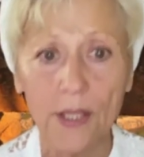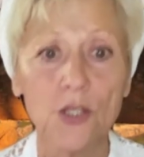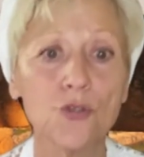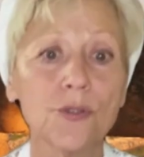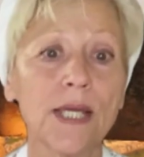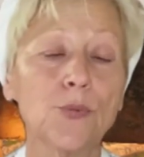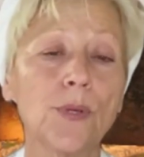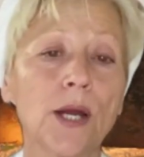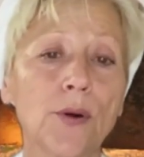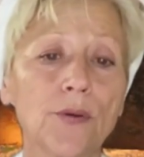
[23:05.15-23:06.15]
so that we
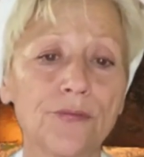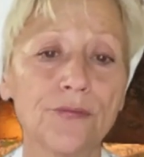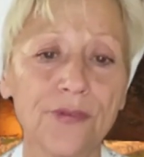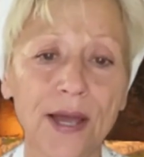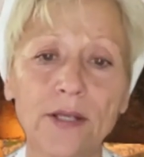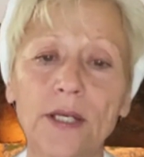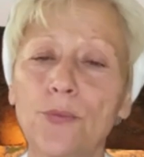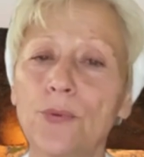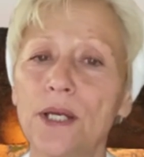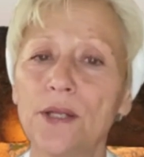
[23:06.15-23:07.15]
are finally
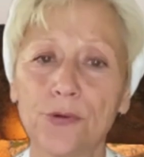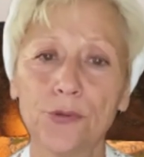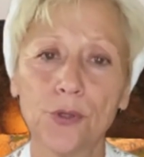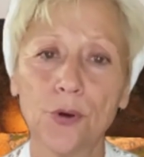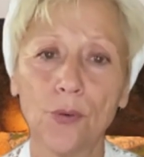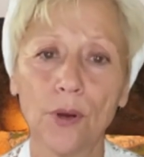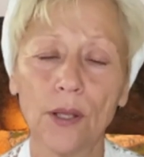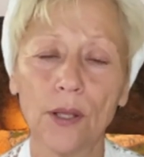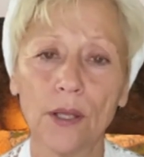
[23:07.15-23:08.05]
ready for the call.